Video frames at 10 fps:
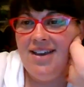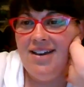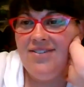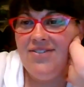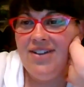
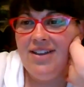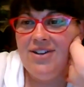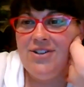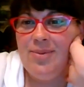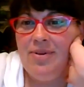yeah, I feel
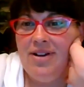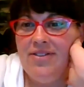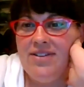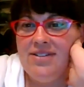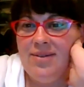like she
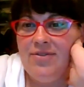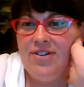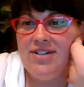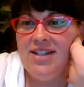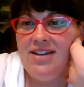brought this up
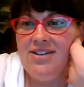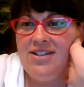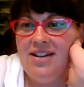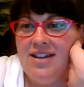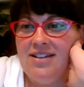for
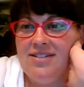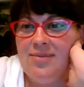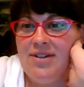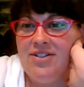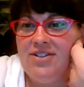attention. I guess
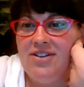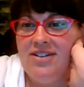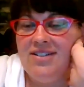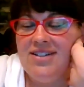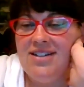I'm not sure
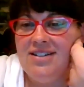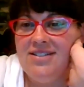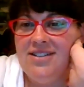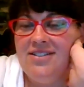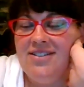on all the
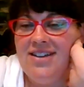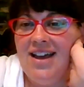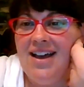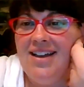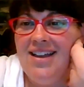details either.
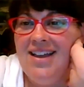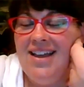Yeah.